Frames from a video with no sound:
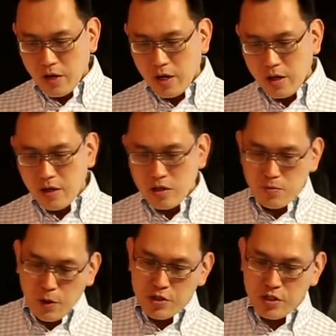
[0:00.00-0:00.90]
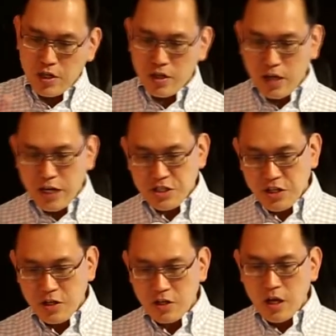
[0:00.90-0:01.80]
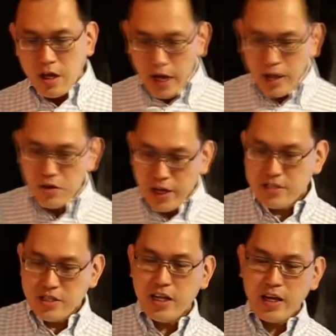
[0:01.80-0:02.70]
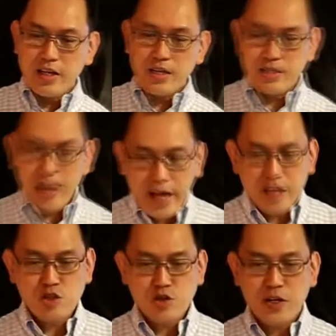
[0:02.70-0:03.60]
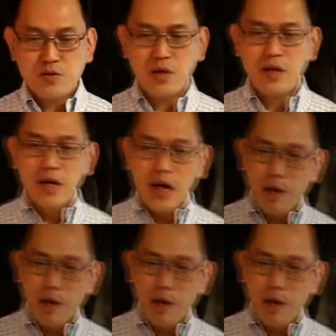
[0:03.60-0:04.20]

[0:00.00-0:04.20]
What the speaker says: right? Small scale, large scale. And you can see that in the second show as well.